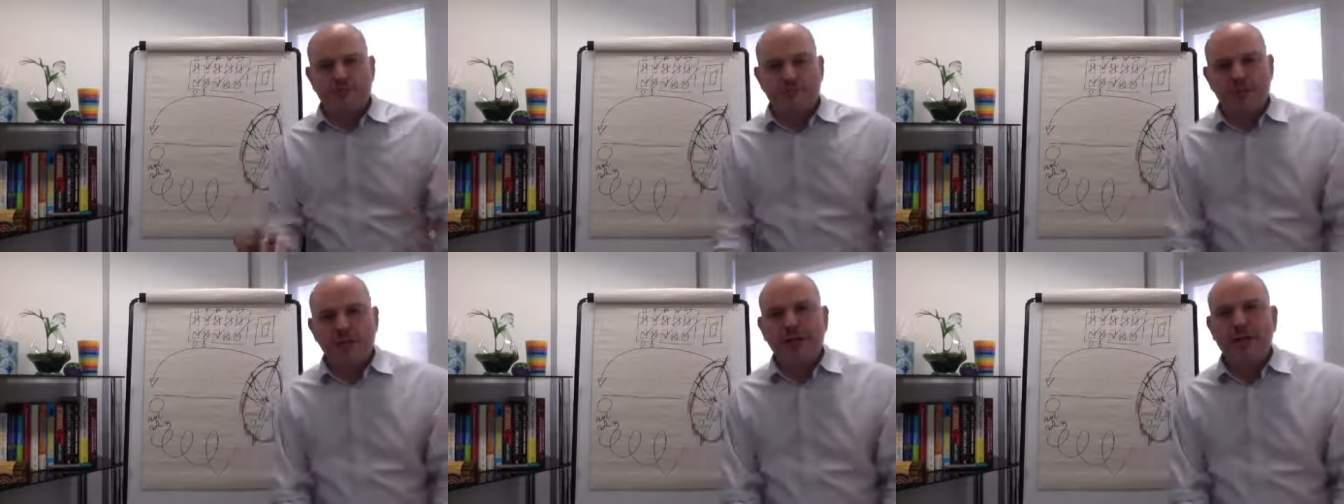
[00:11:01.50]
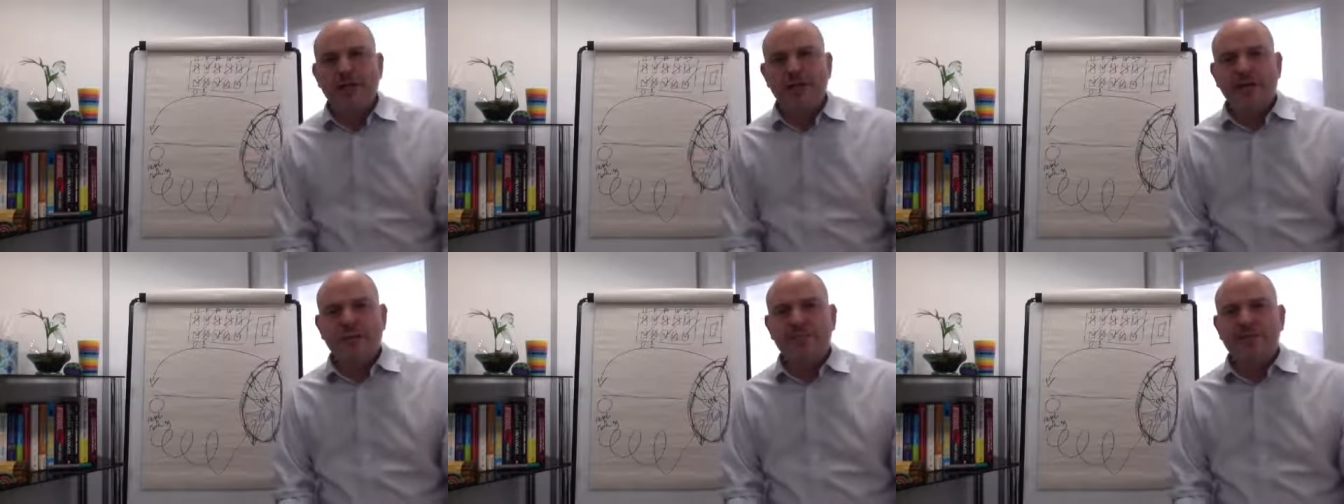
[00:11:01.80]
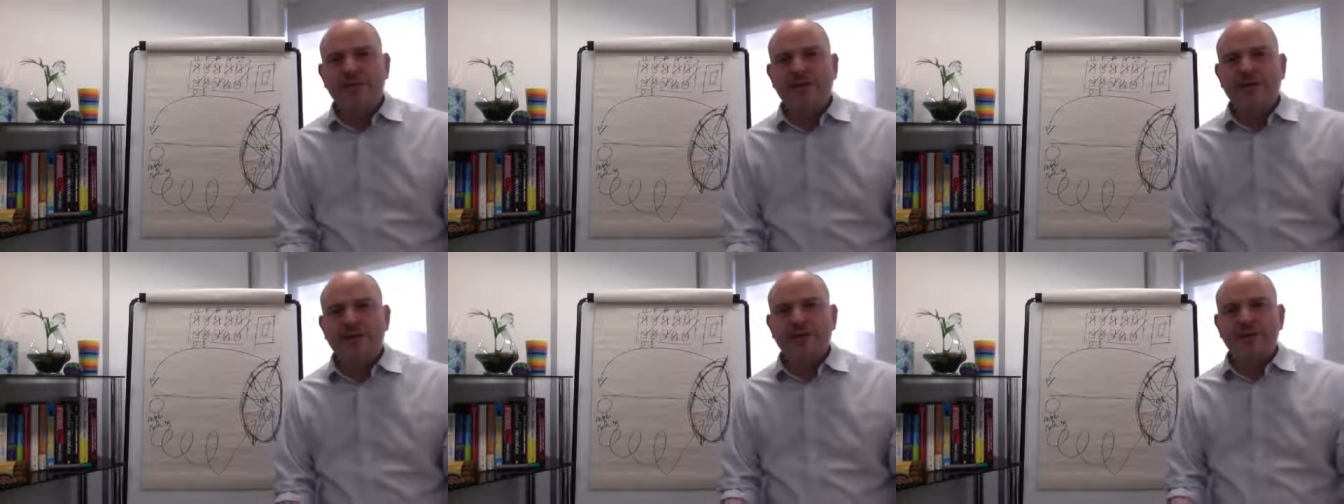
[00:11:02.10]
really
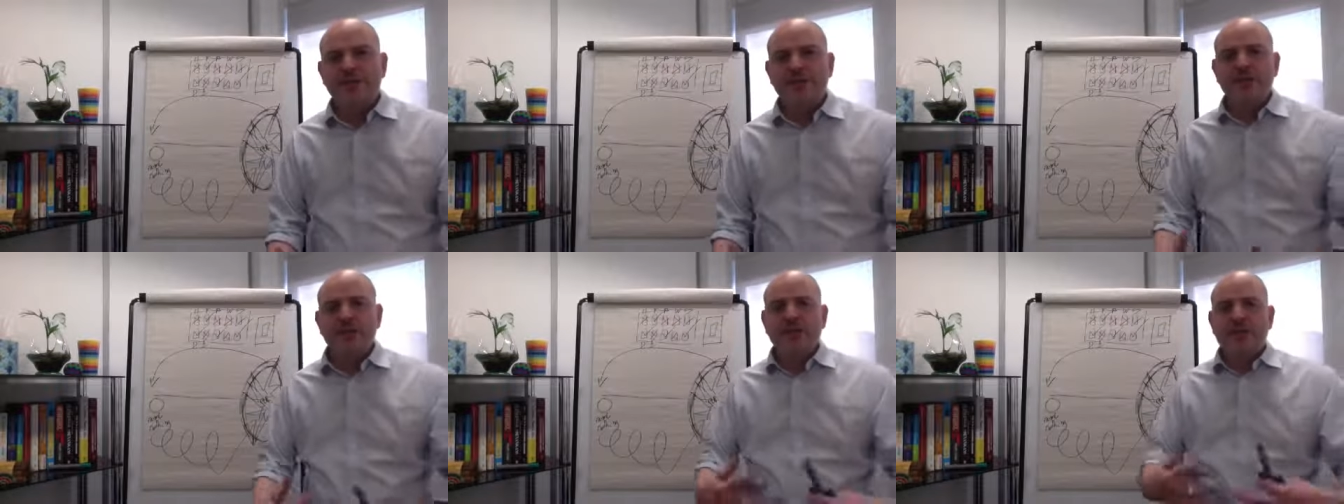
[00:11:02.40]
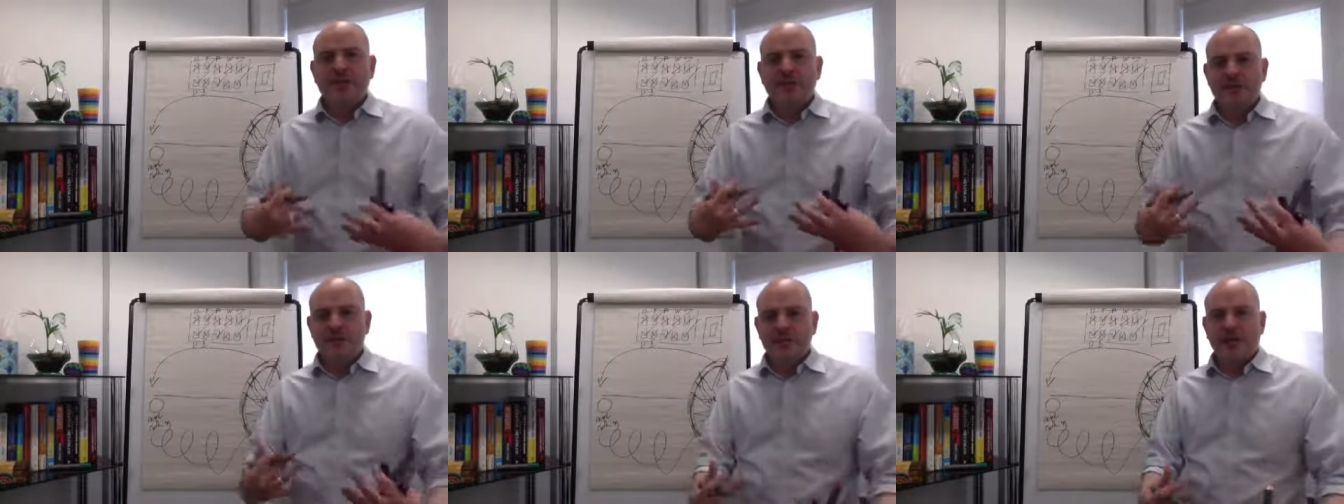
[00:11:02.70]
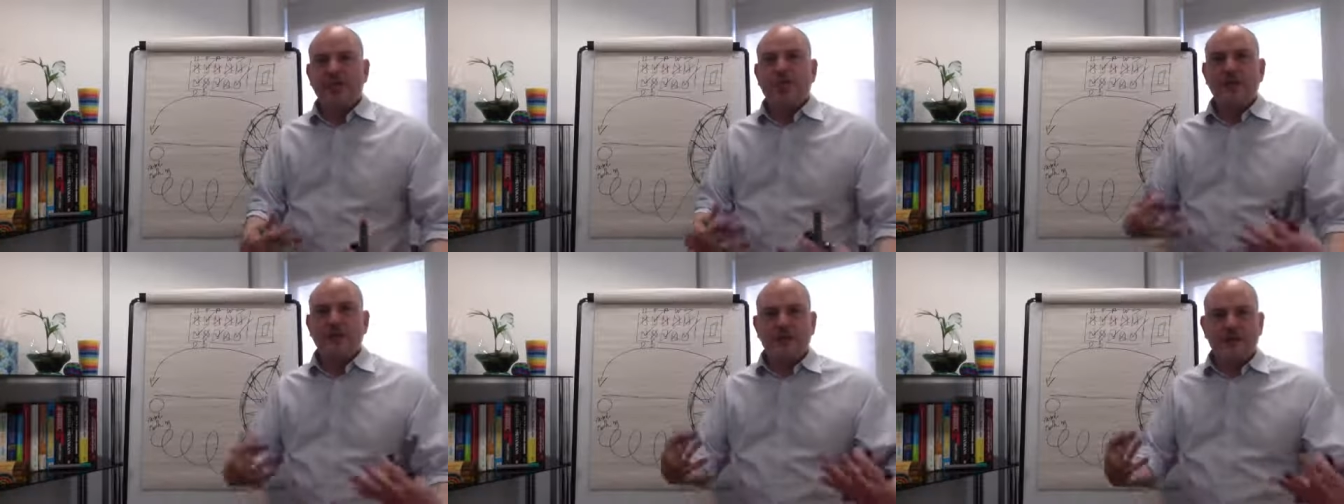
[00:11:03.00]
unpleasant,
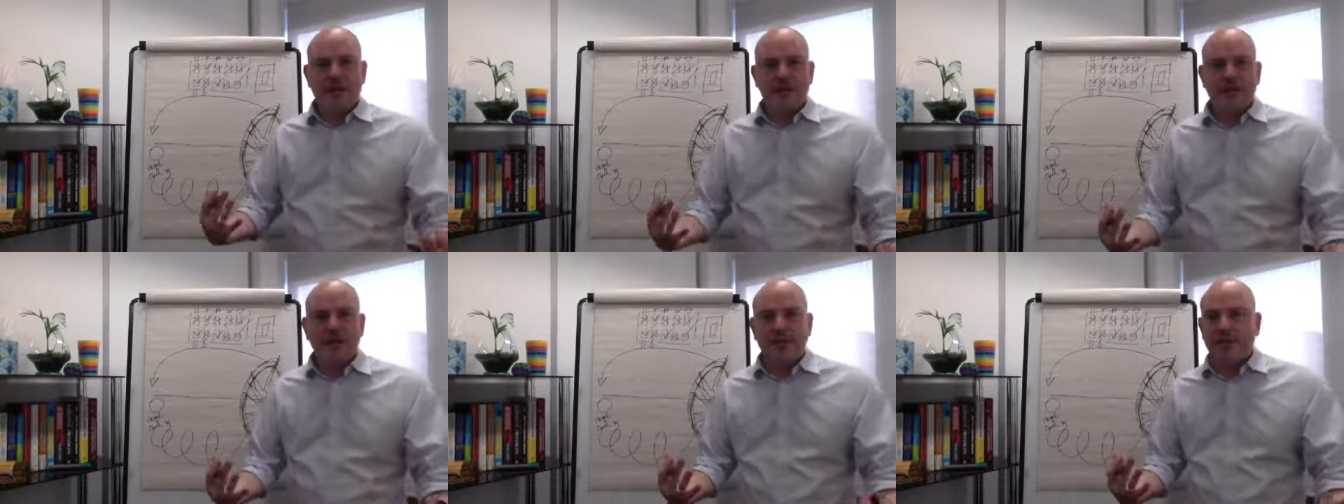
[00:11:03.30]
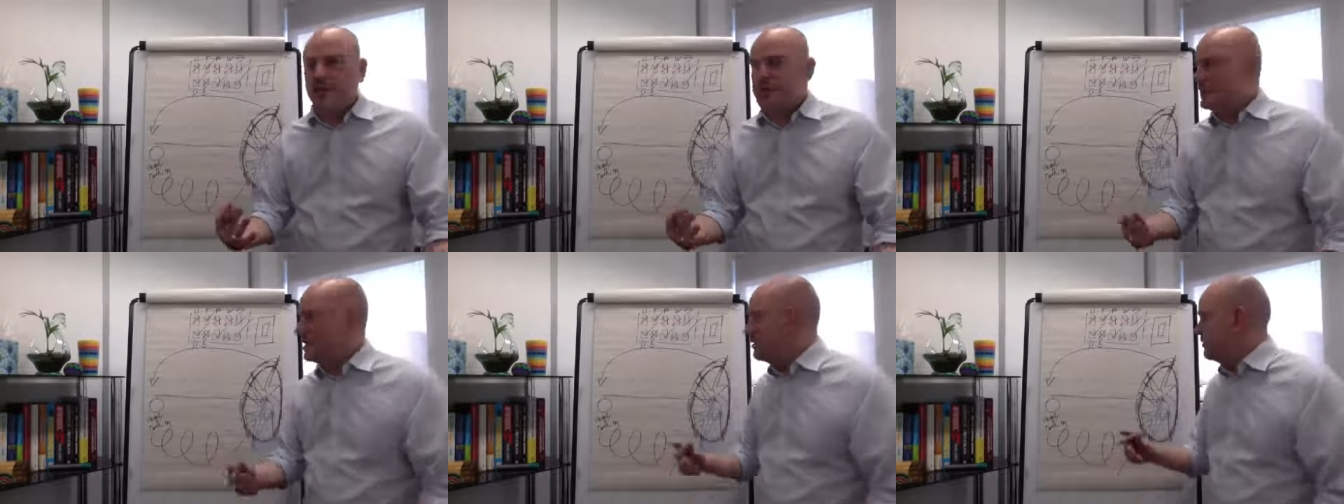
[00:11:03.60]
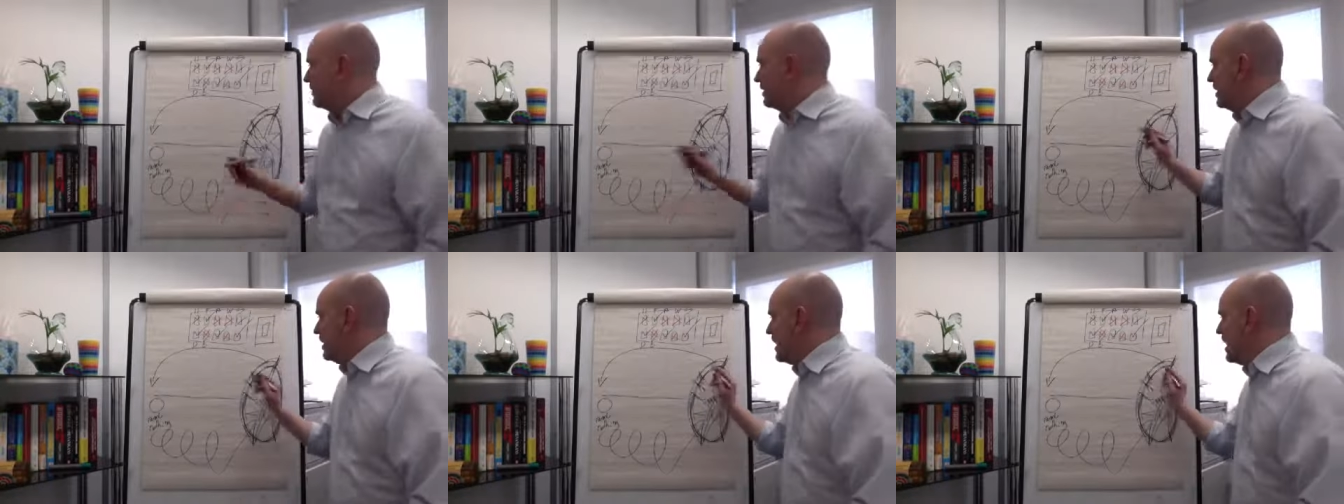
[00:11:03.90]
so what am I going to
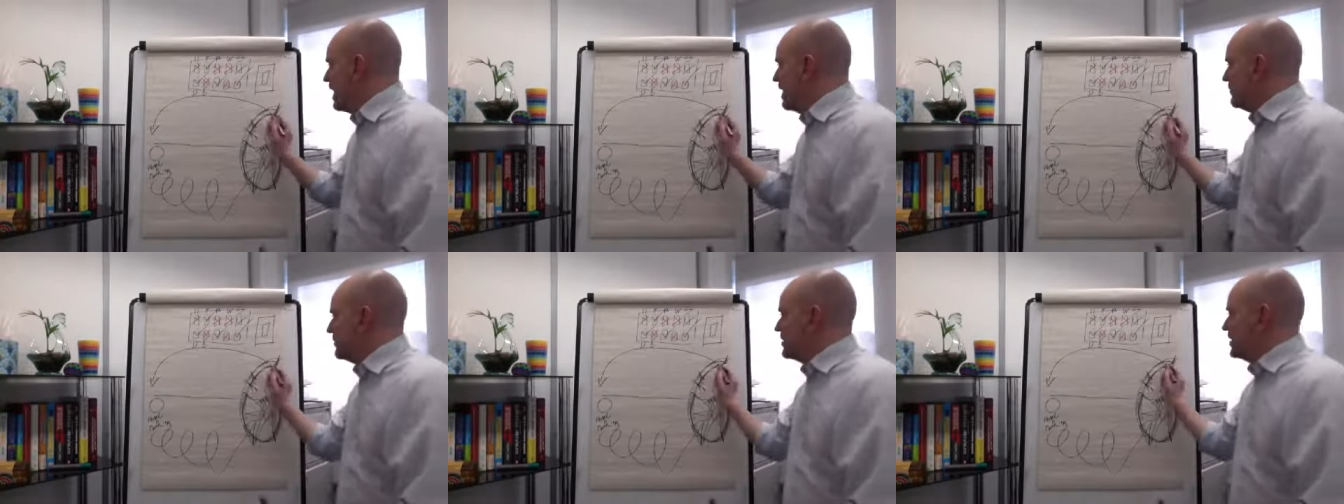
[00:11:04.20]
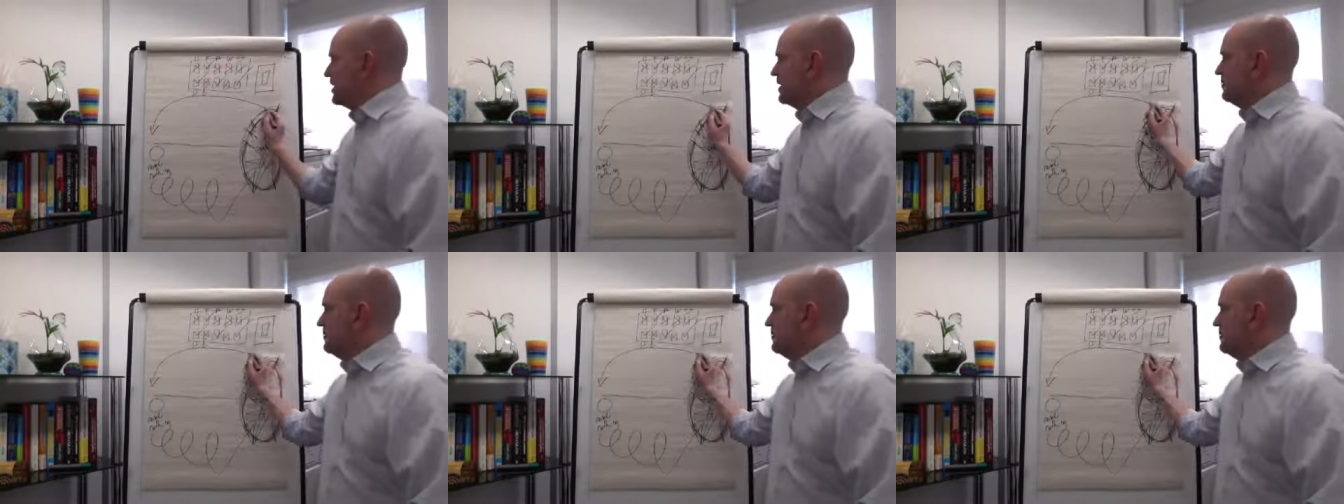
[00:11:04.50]
do? I'm going